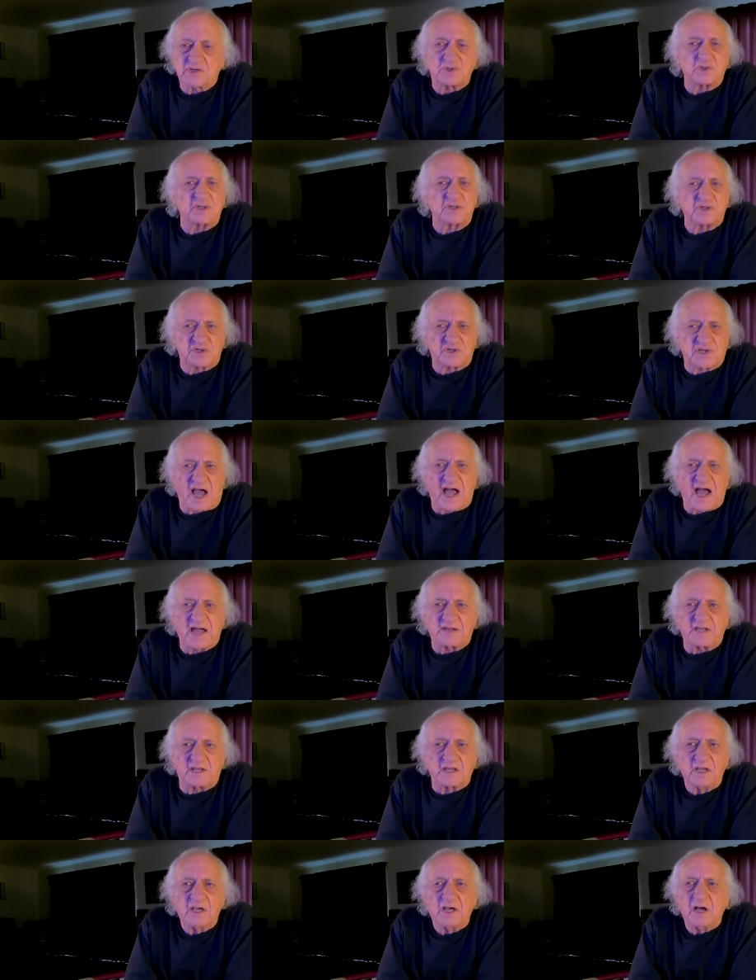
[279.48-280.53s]

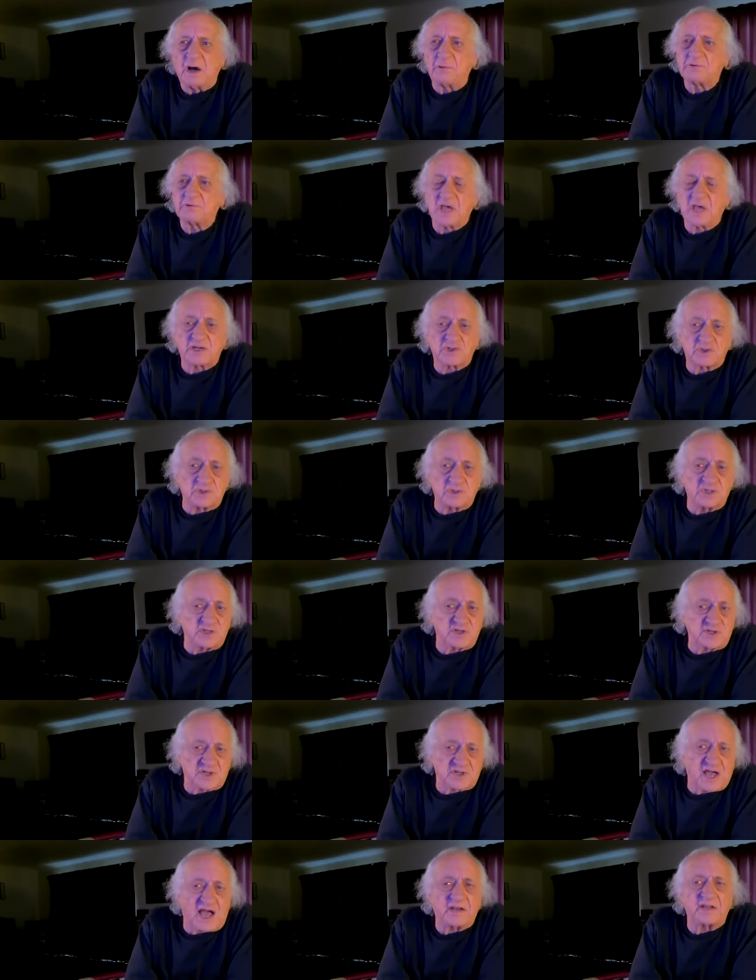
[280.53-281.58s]
starting. I was actually
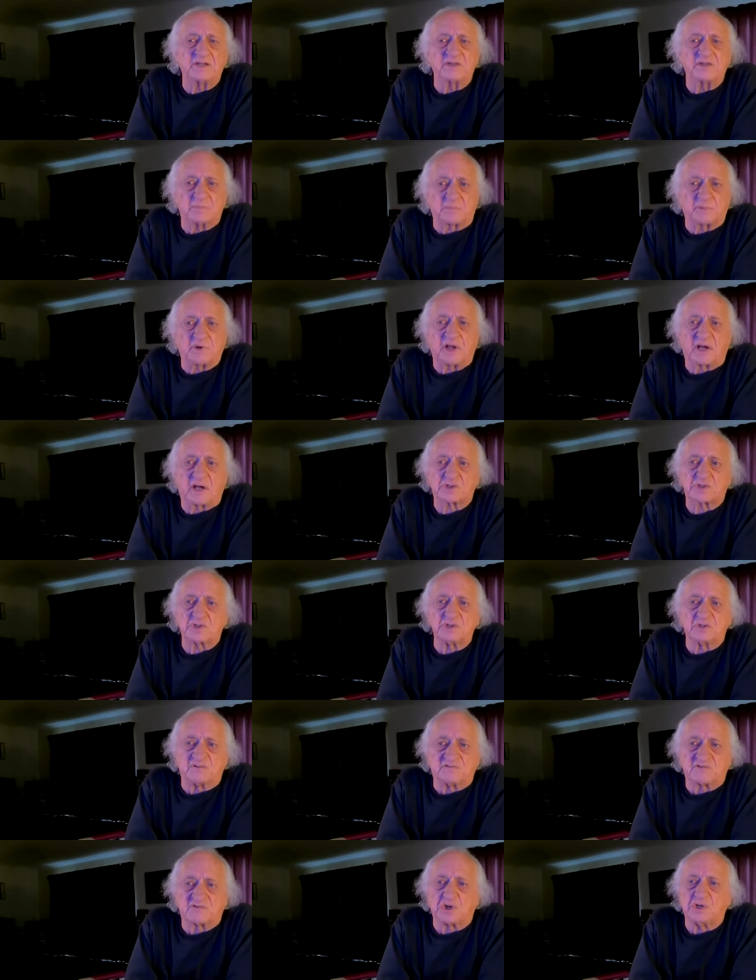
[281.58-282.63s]
starting the production
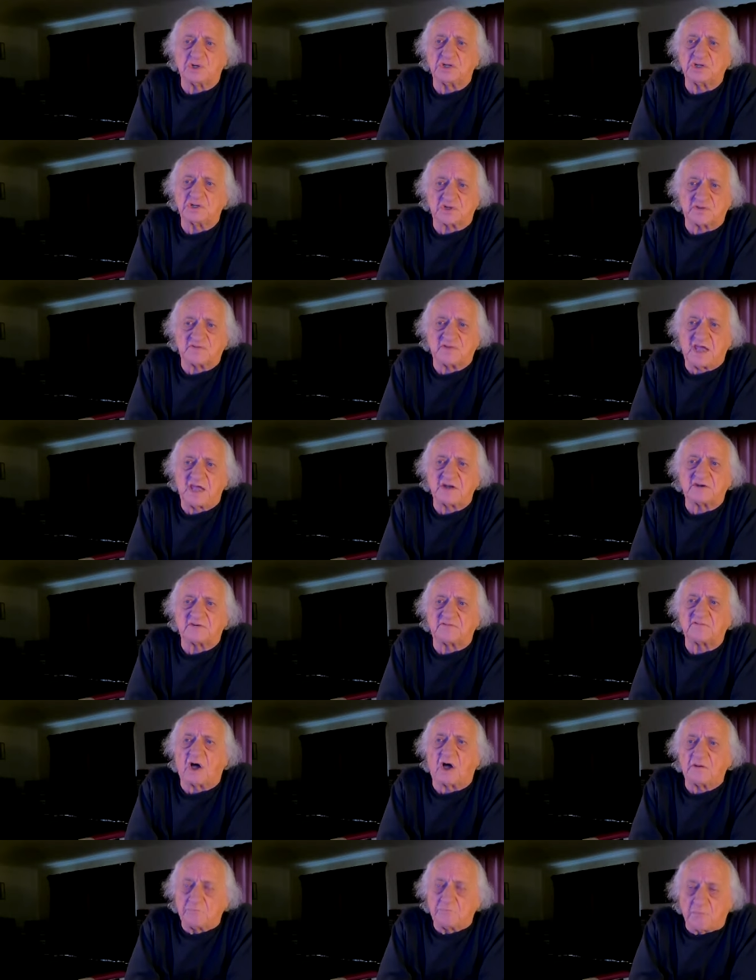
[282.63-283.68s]
of Journey to the End of
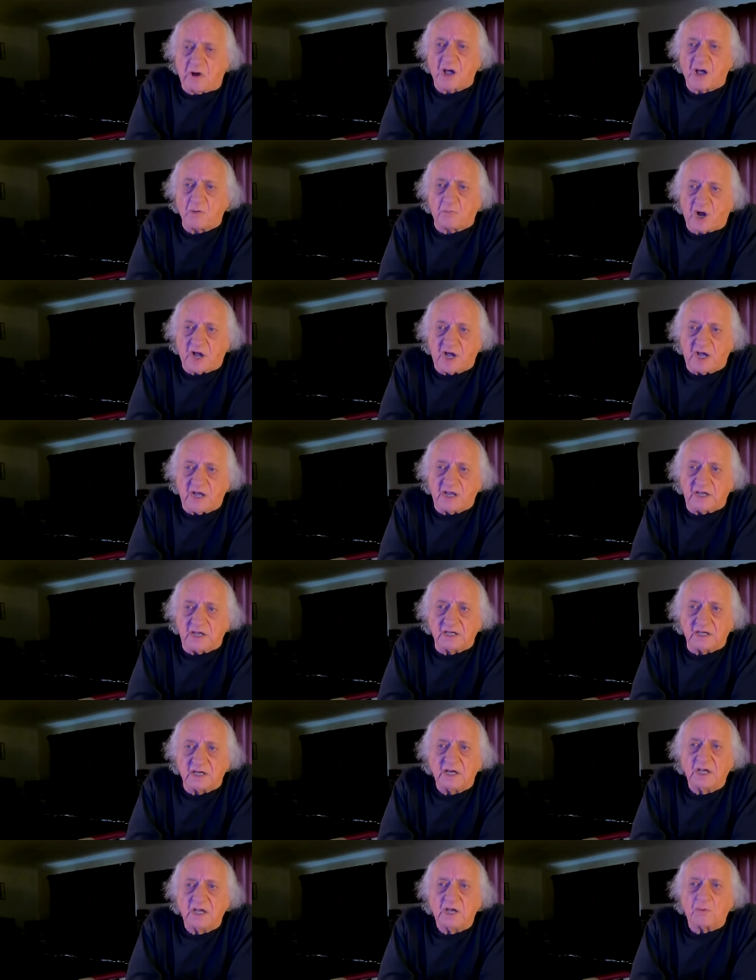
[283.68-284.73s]
Night my way
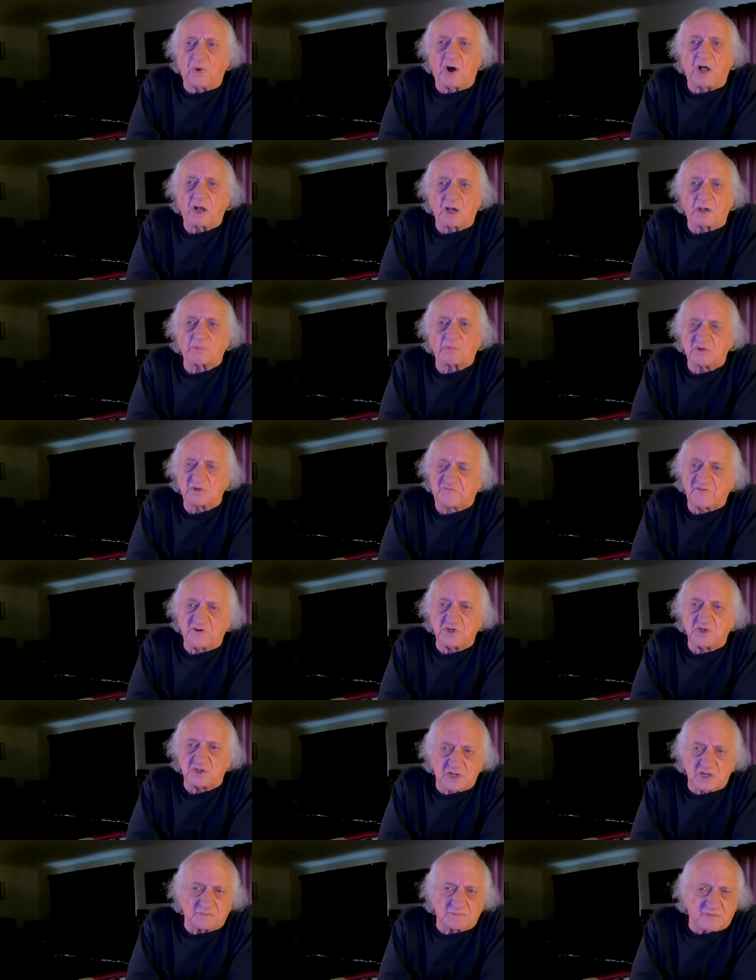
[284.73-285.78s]
while I was
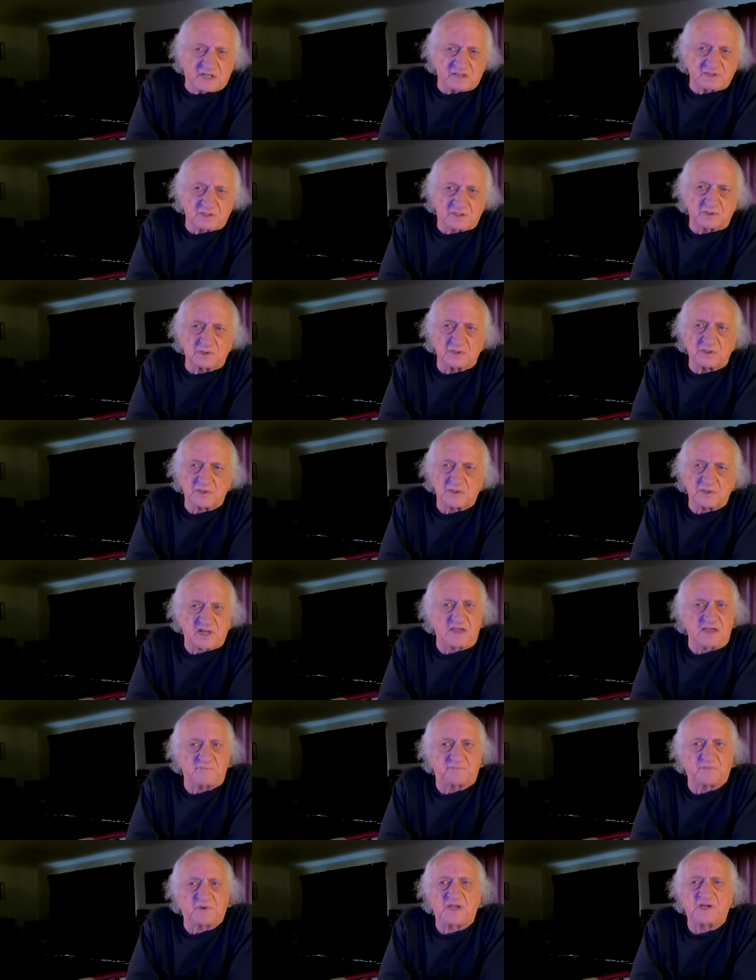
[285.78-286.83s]
finishing Mallacoota
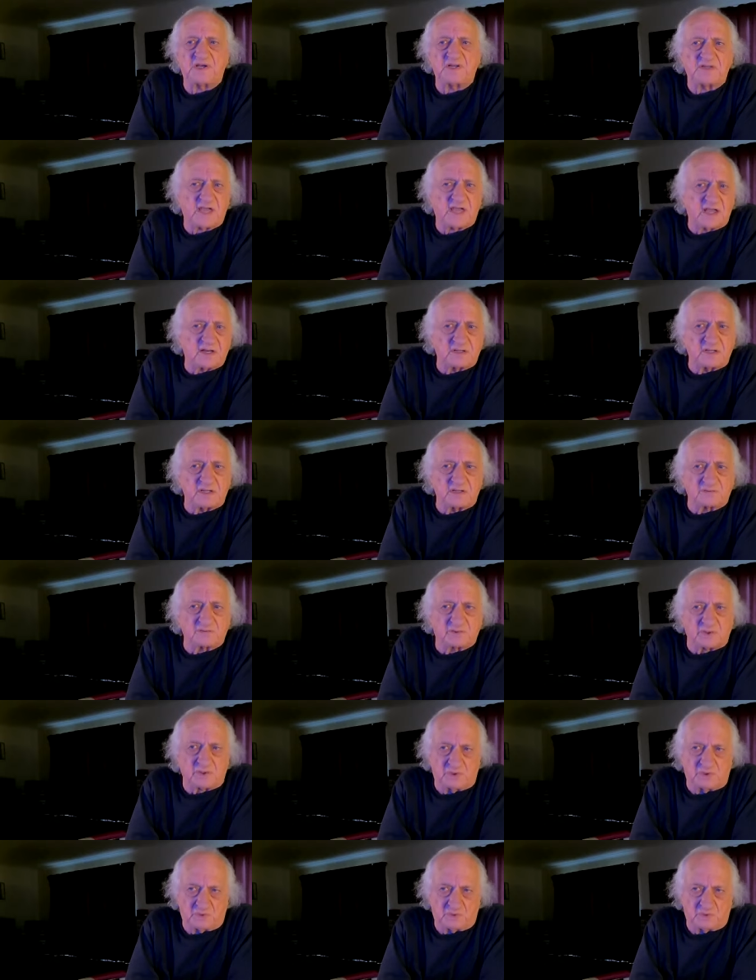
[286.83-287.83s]
Stampede in the editing room.